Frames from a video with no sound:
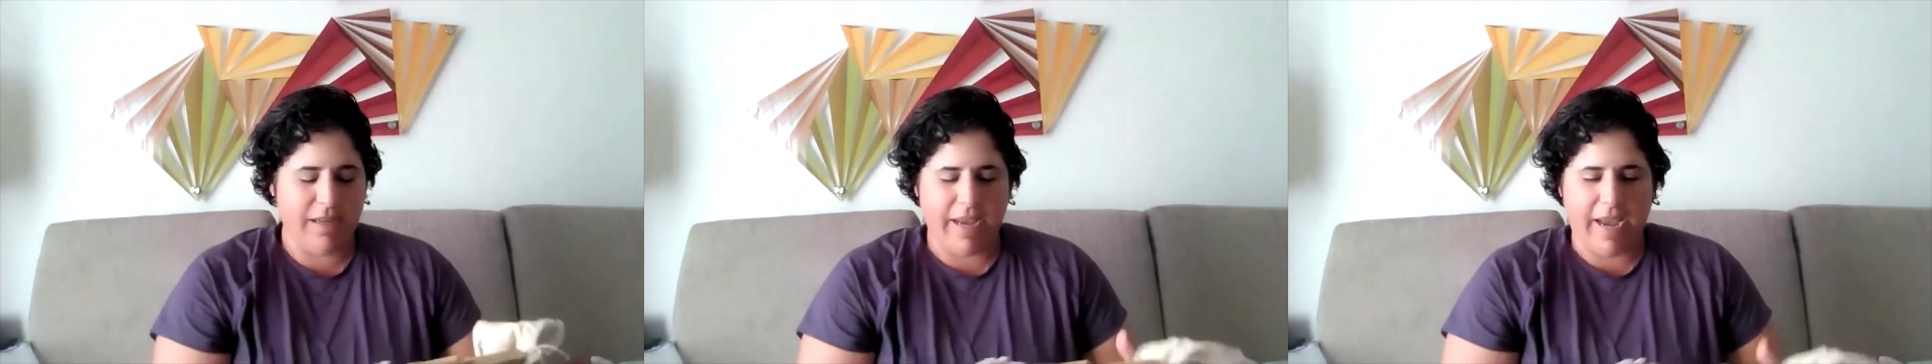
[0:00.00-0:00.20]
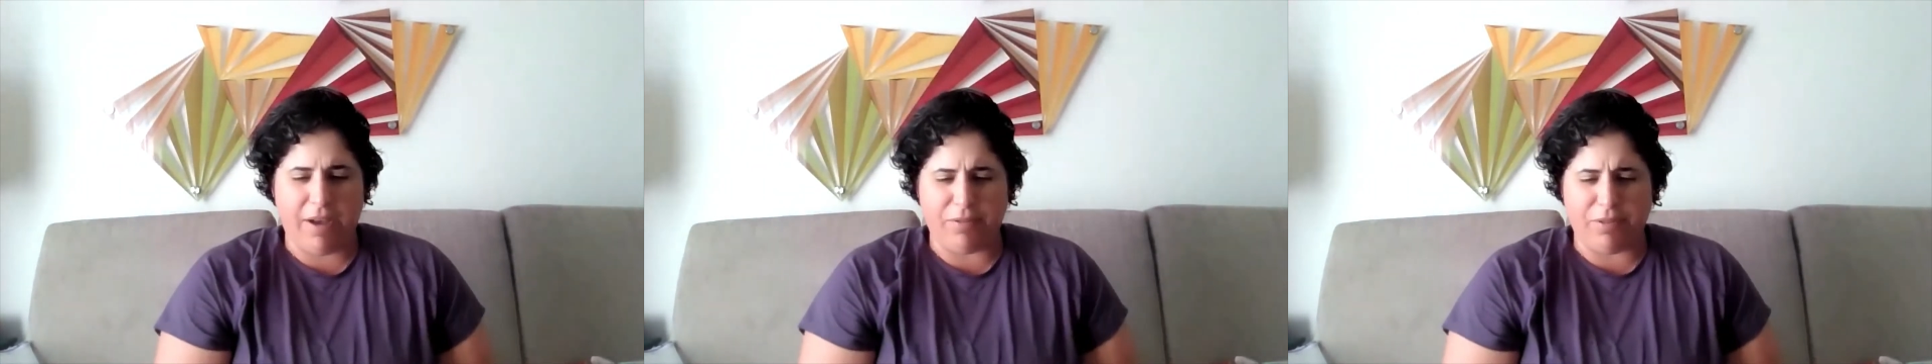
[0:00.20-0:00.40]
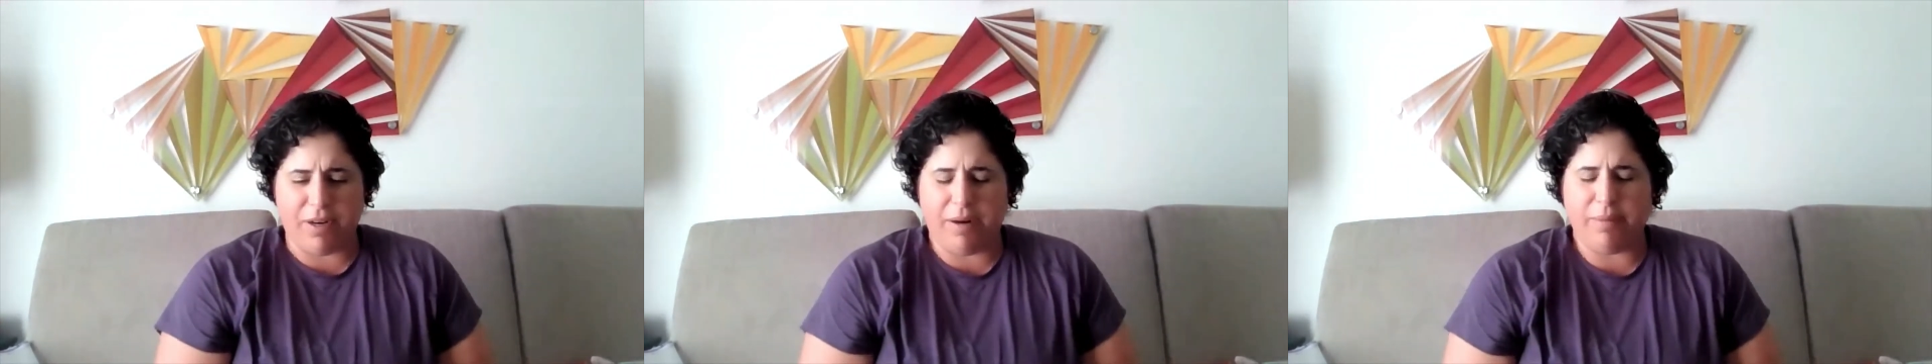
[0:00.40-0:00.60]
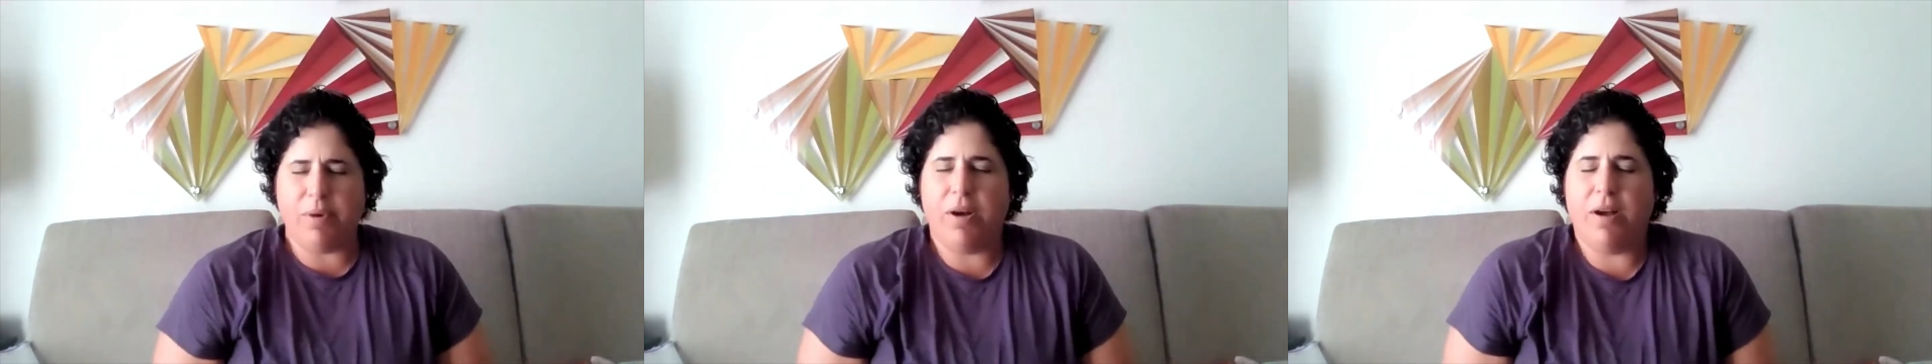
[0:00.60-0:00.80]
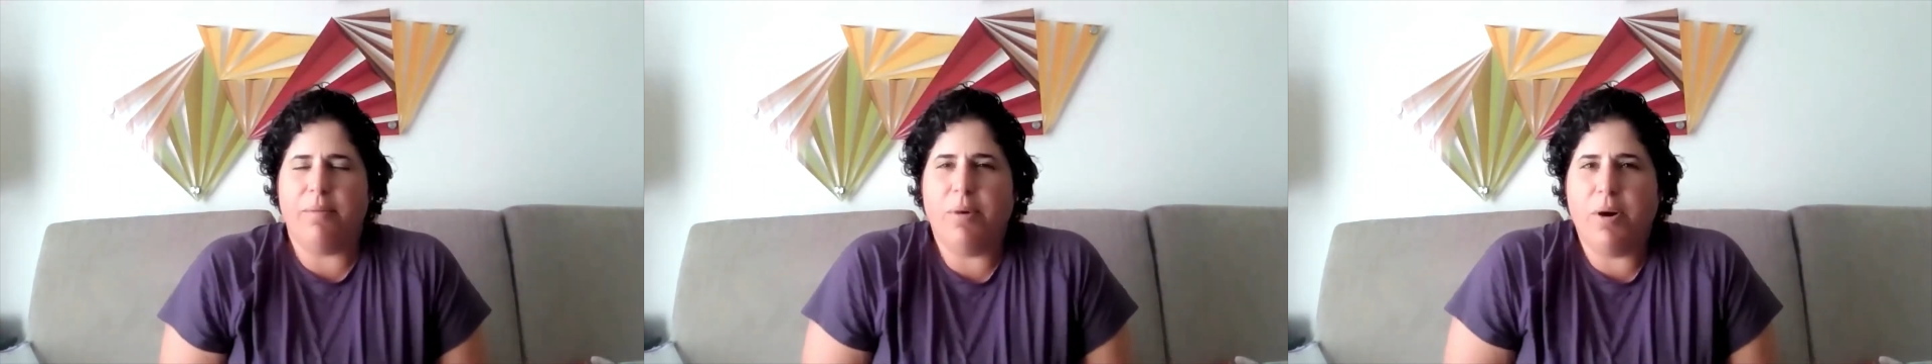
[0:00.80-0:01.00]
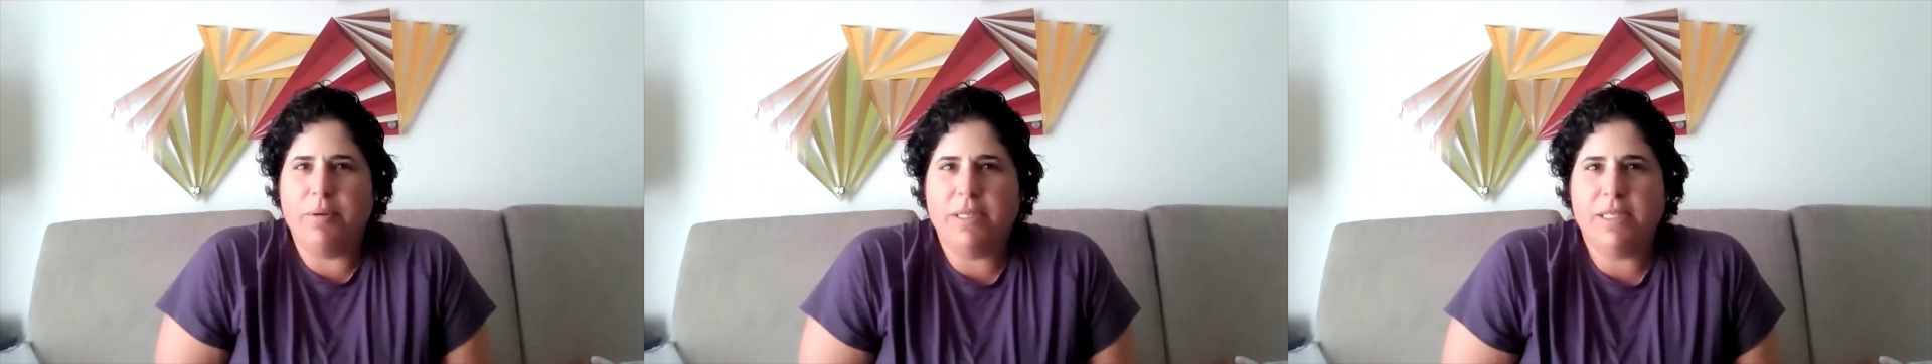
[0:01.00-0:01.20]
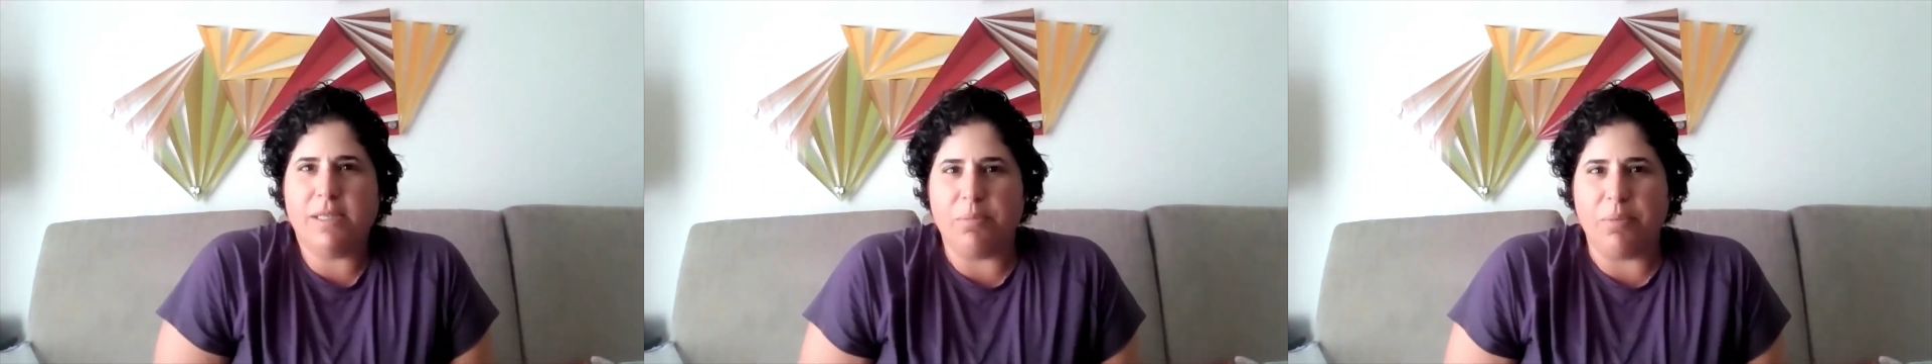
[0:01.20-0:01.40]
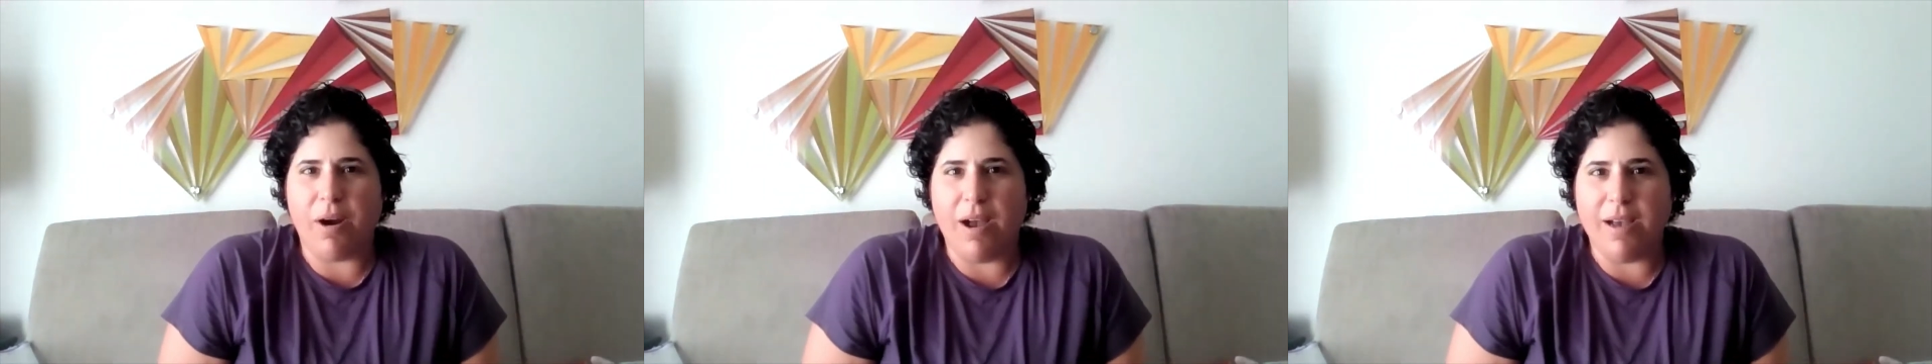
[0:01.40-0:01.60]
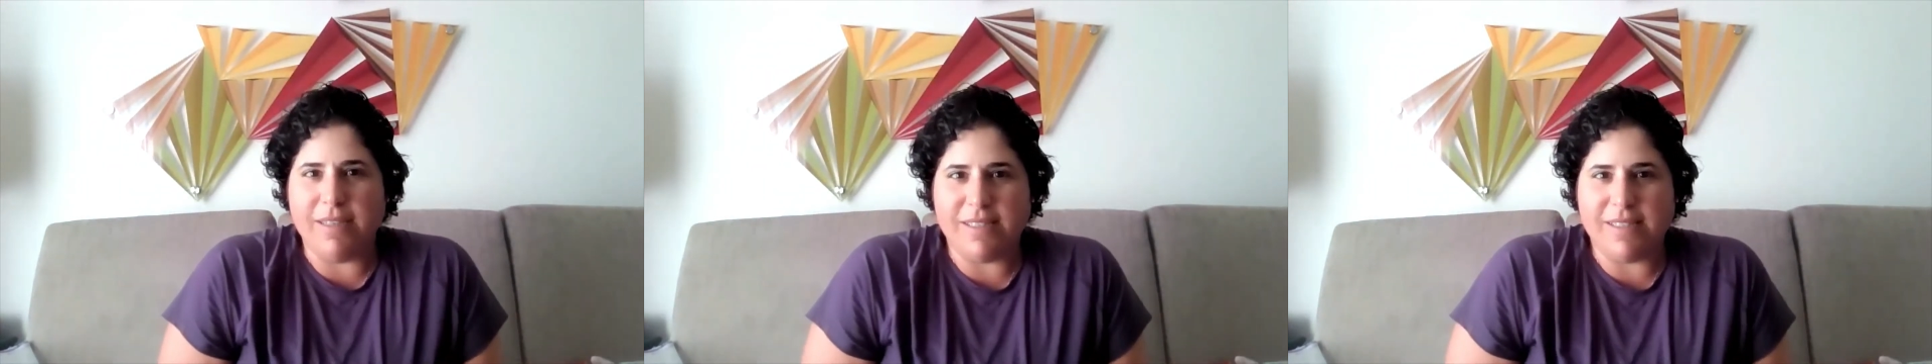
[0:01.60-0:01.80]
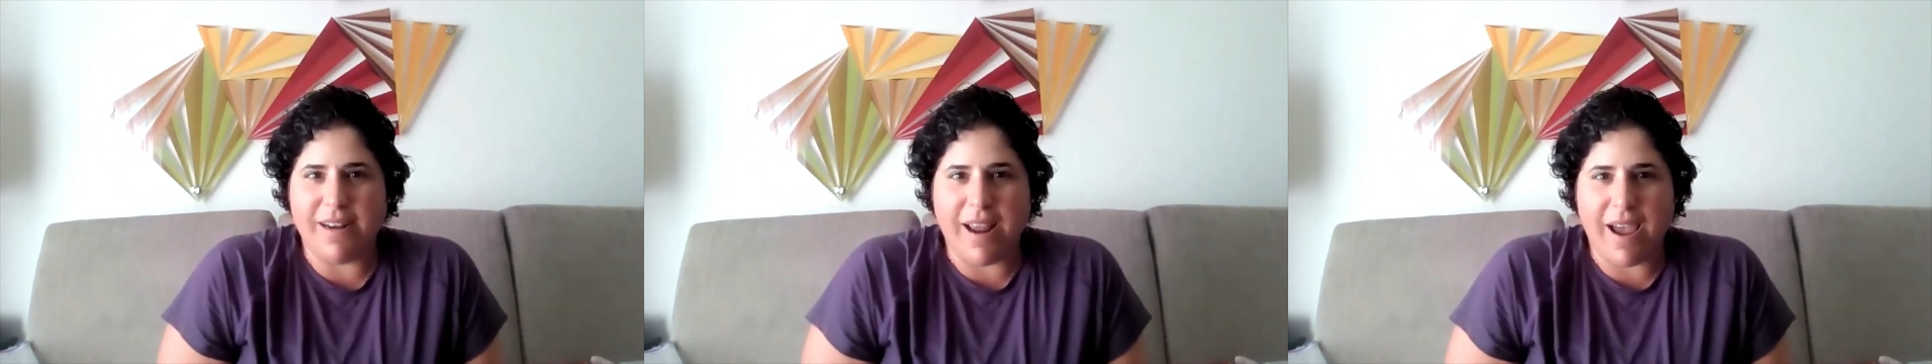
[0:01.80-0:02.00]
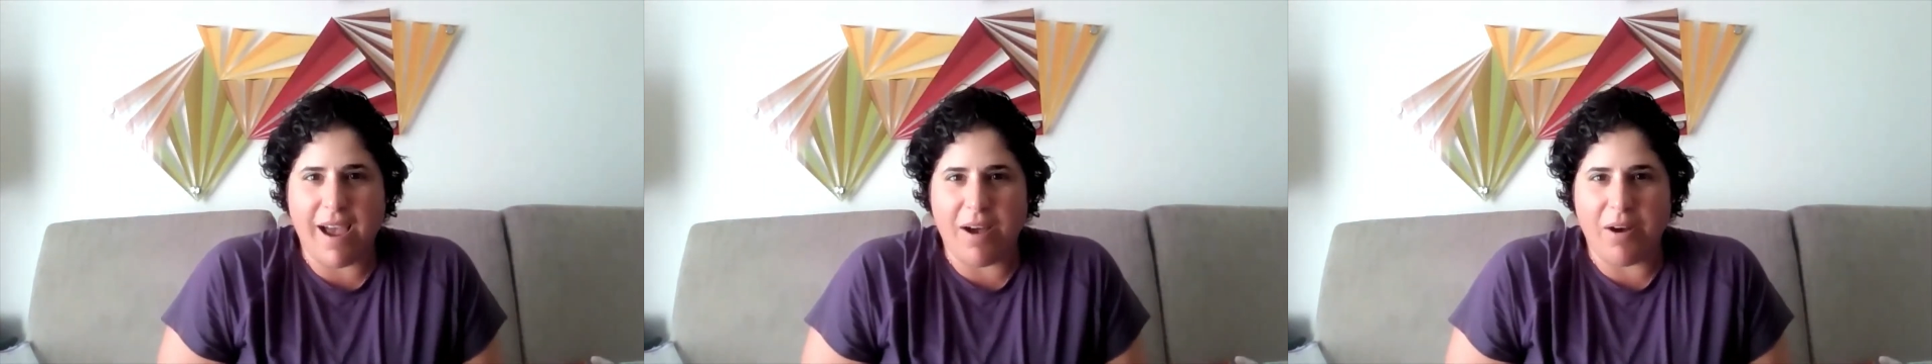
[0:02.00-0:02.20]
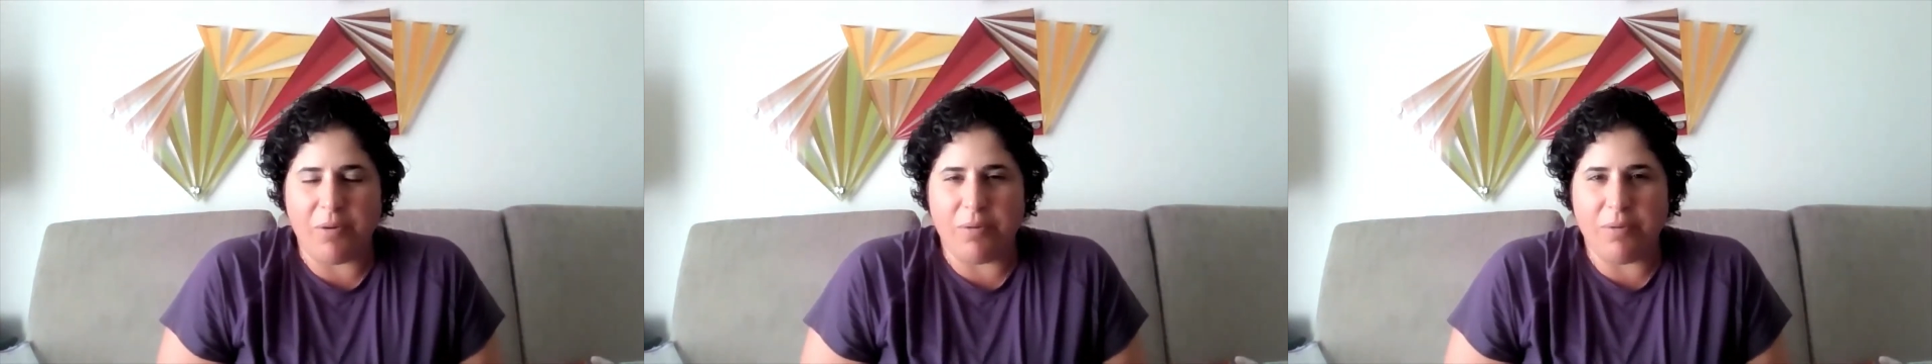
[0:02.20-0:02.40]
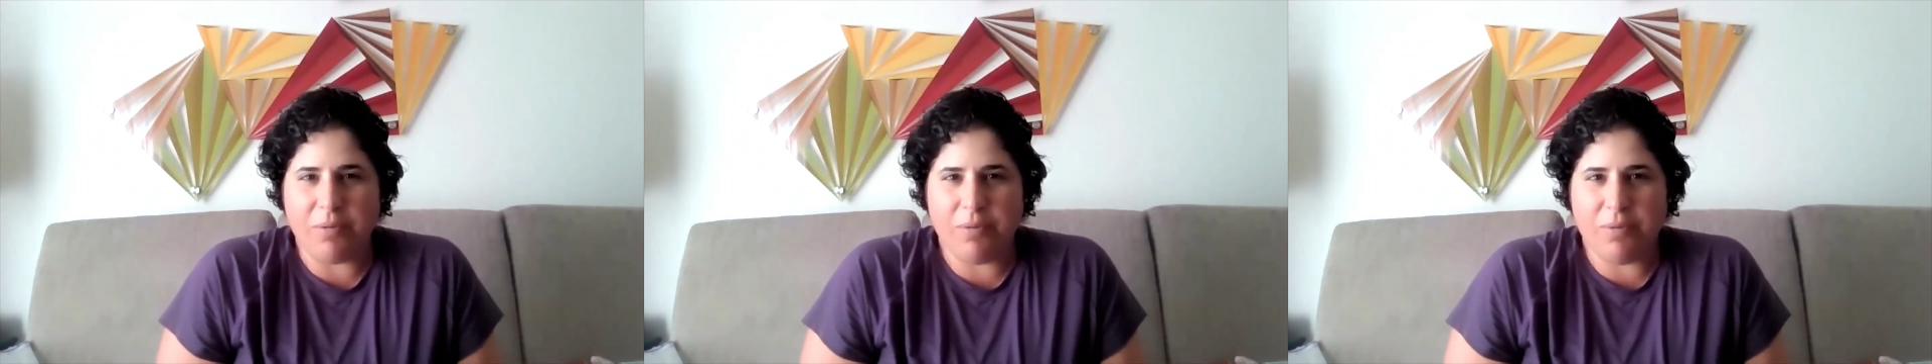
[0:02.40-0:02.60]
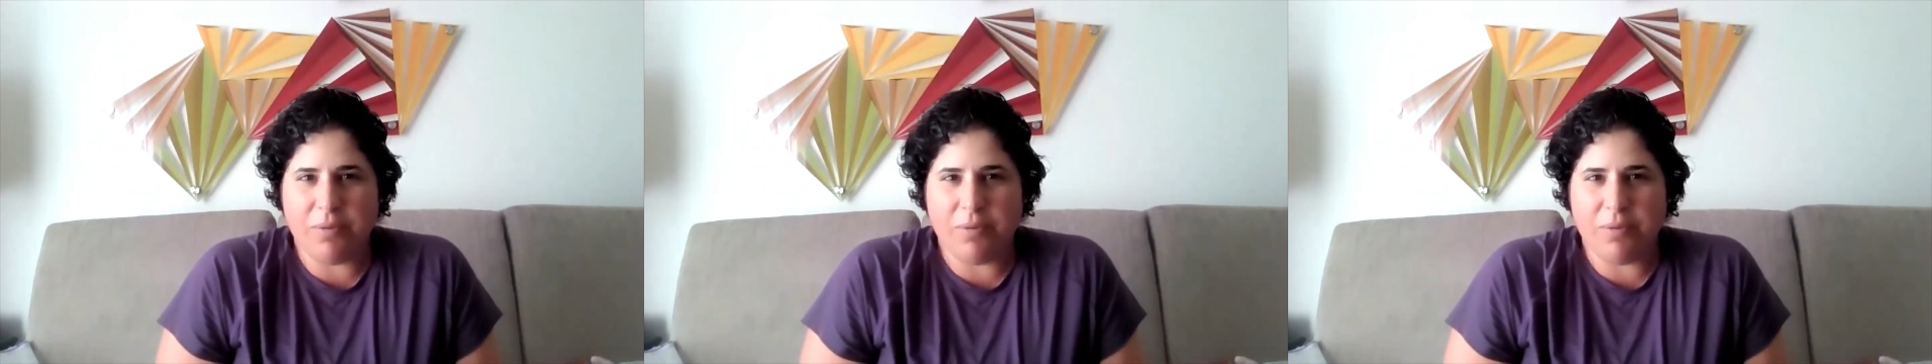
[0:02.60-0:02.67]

out there. I'm always surprised at how